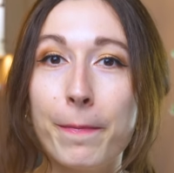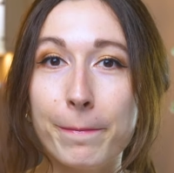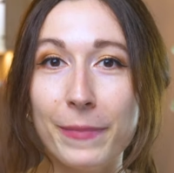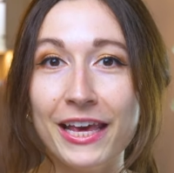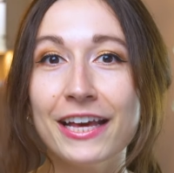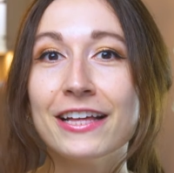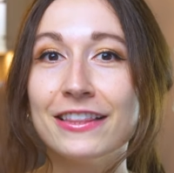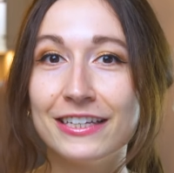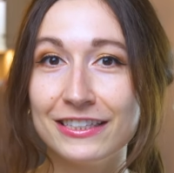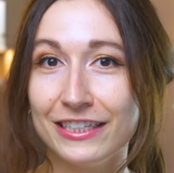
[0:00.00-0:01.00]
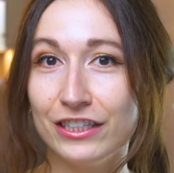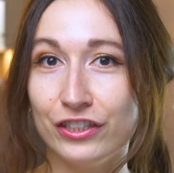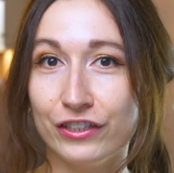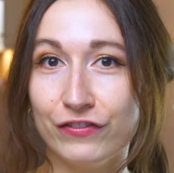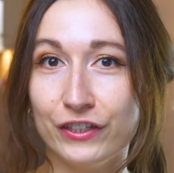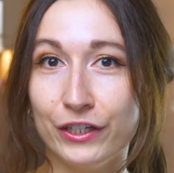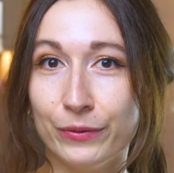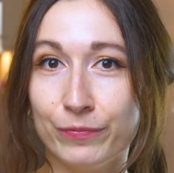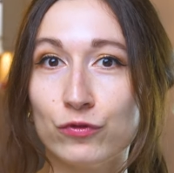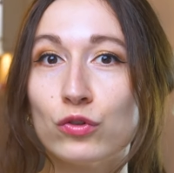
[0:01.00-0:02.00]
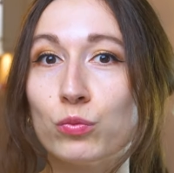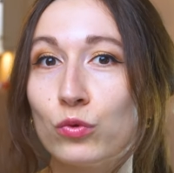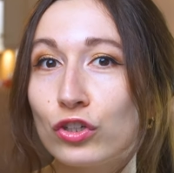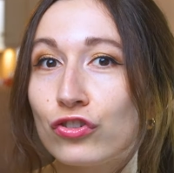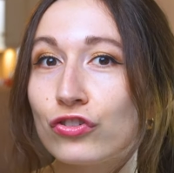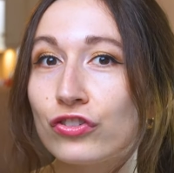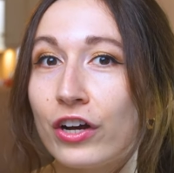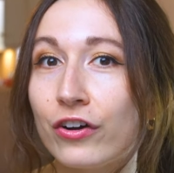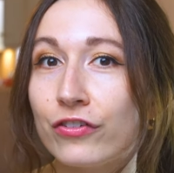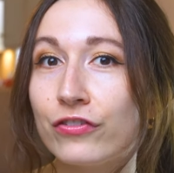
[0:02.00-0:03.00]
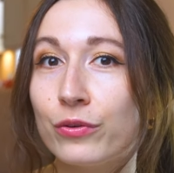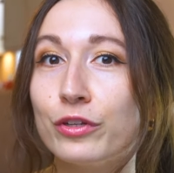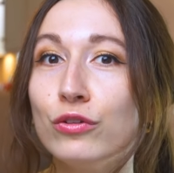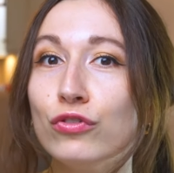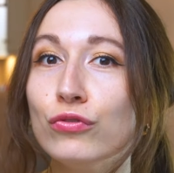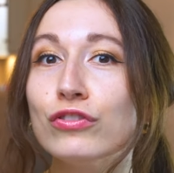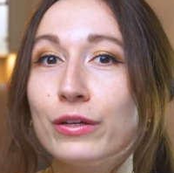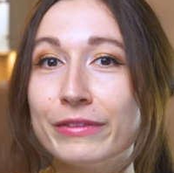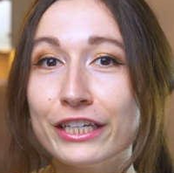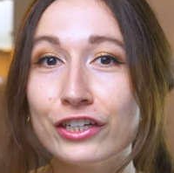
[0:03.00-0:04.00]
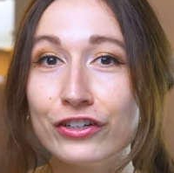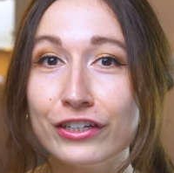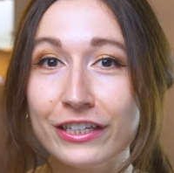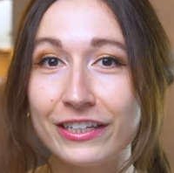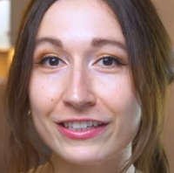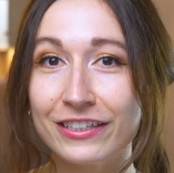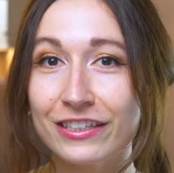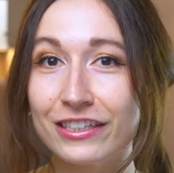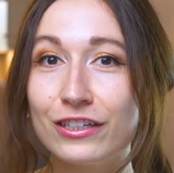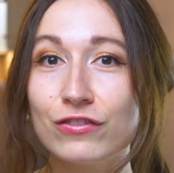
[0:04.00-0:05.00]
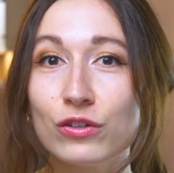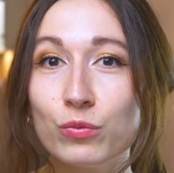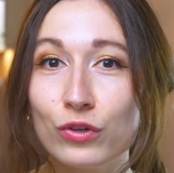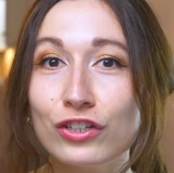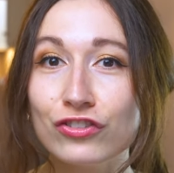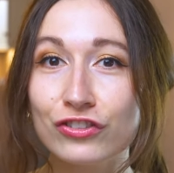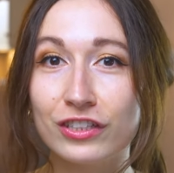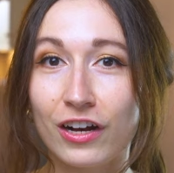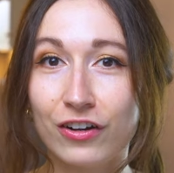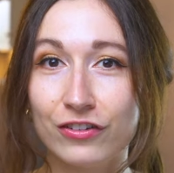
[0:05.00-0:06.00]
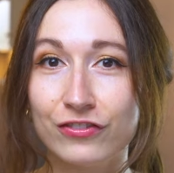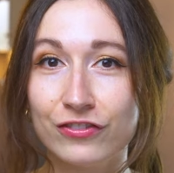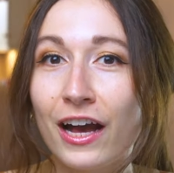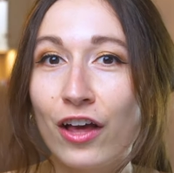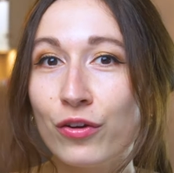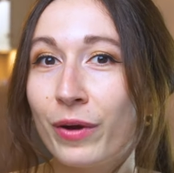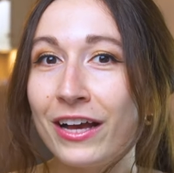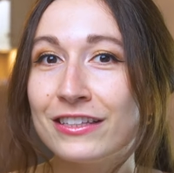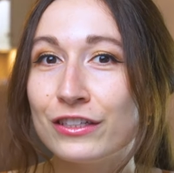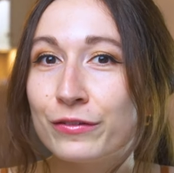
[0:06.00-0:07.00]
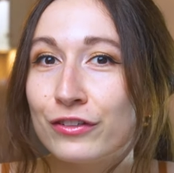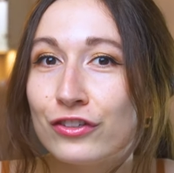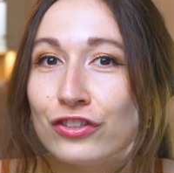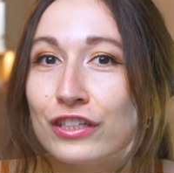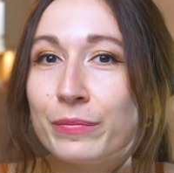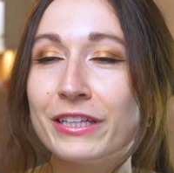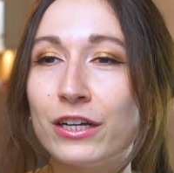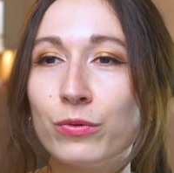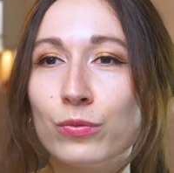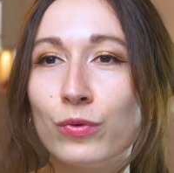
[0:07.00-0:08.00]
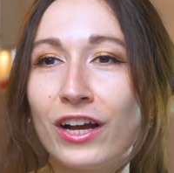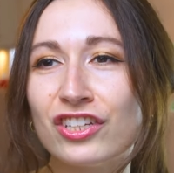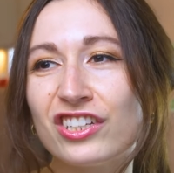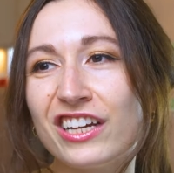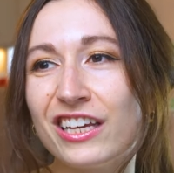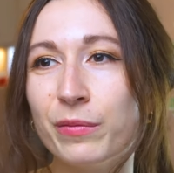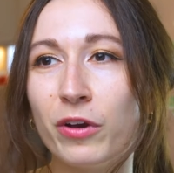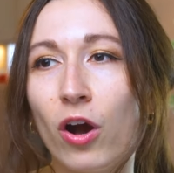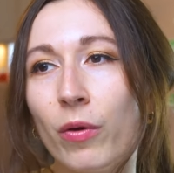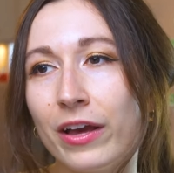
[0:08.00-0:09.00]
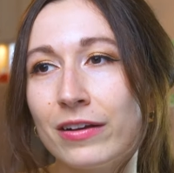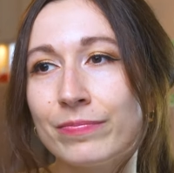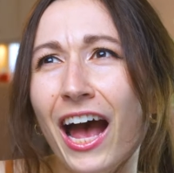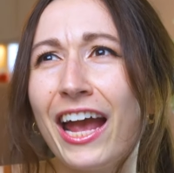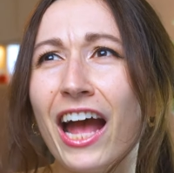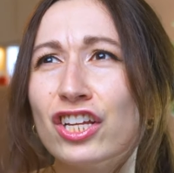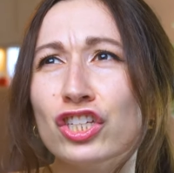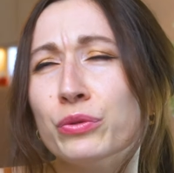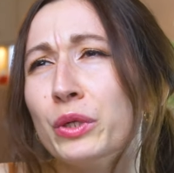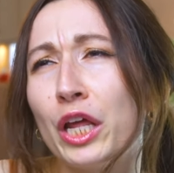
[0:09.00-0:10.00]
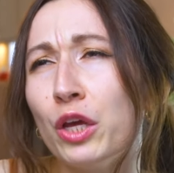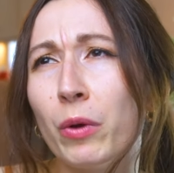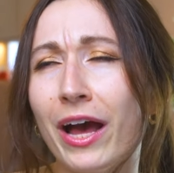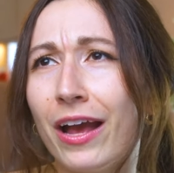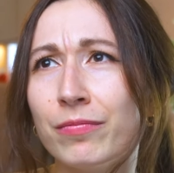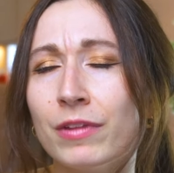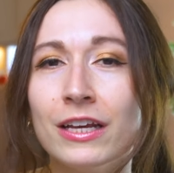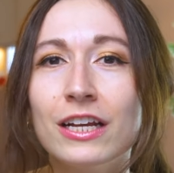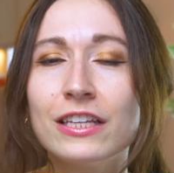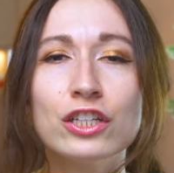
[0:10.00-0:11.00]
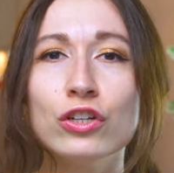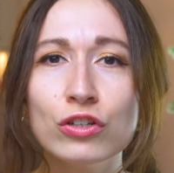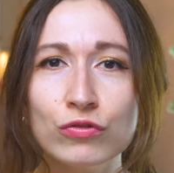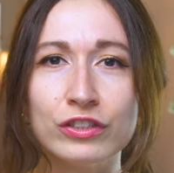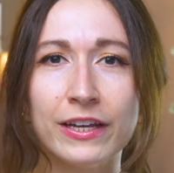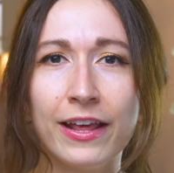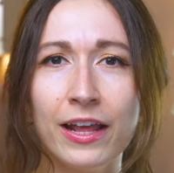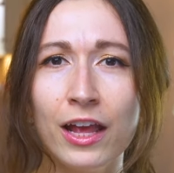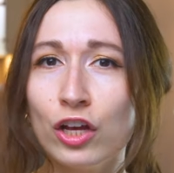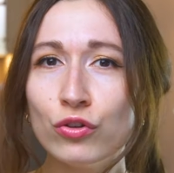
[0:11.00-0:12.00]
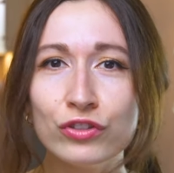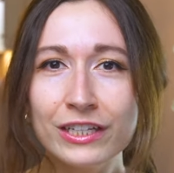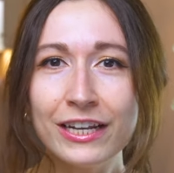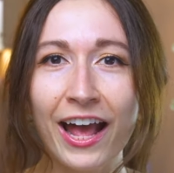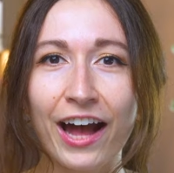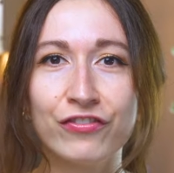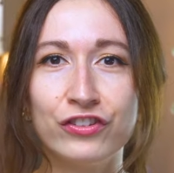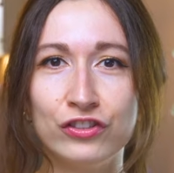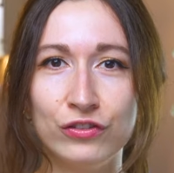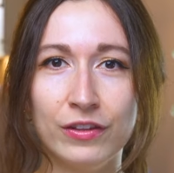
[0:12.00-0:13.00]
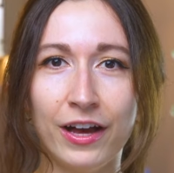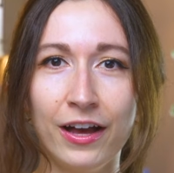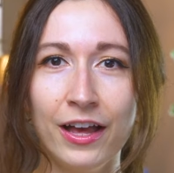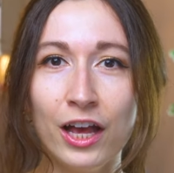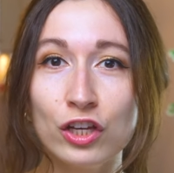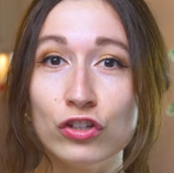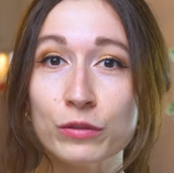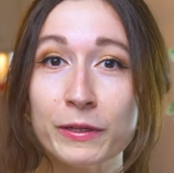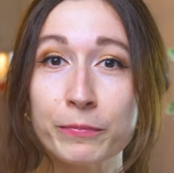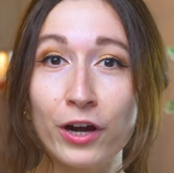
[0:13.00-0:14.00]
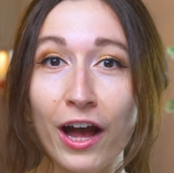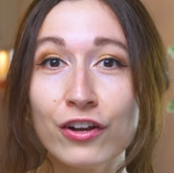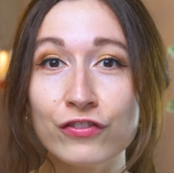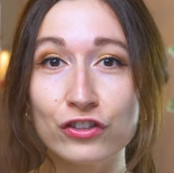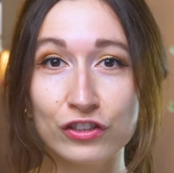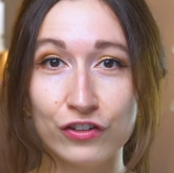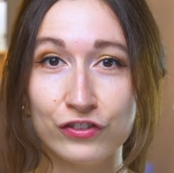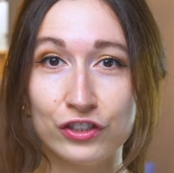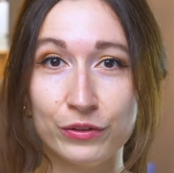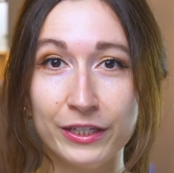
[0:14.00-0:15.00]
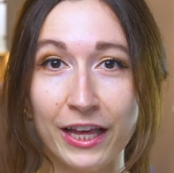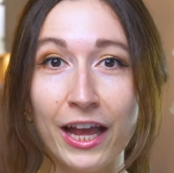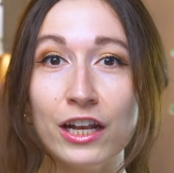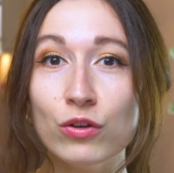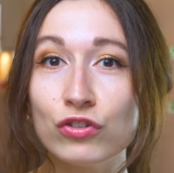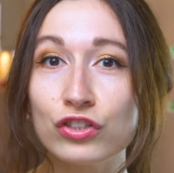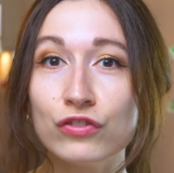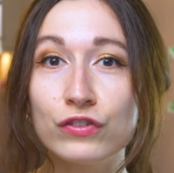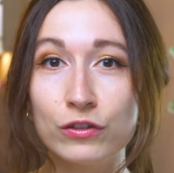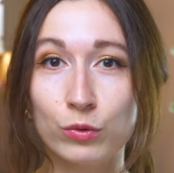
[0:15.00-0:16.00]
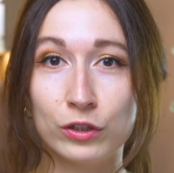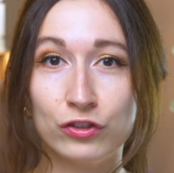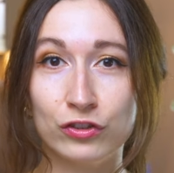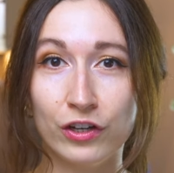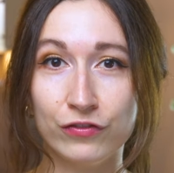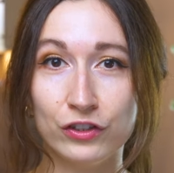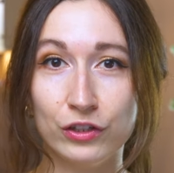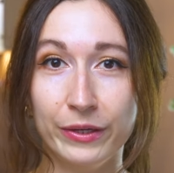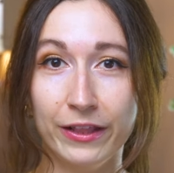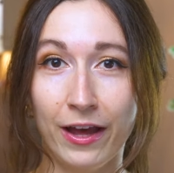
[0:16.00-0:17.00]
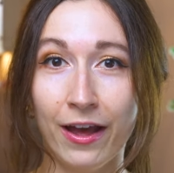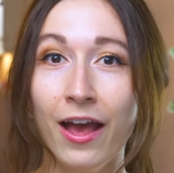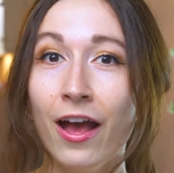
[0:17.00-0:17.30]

Make things easier for you. Reward yourself. When you do something good, reward yourself. Otherwise, you're just gonna be like, well, why should I keep going? I had to do it anyway. It's like, no, you didn't. You didn't have to do that. You should be proud of yourself for doing that, and you should reward yourself for doing that.